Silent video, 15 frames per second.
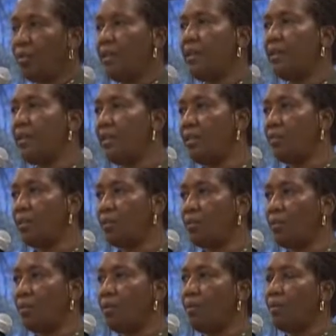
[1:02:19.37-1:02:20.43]
the
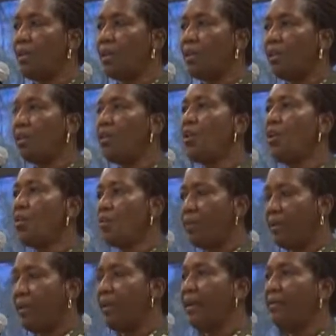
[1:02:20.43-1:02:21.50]
individual you
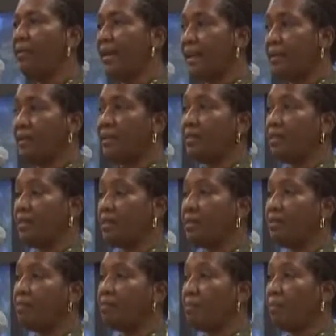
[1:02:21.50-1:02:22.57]
know, uh, that
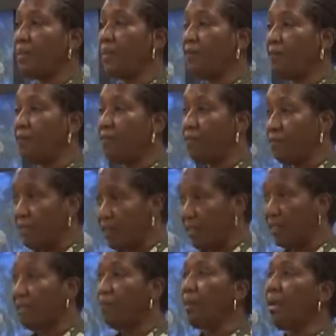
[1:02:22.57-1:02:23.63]
is been
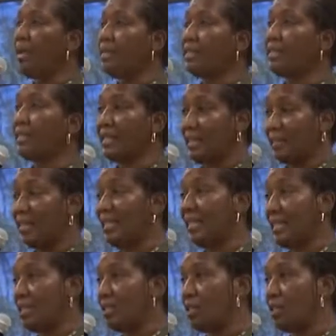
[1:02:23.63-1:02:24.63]
victimized is, gets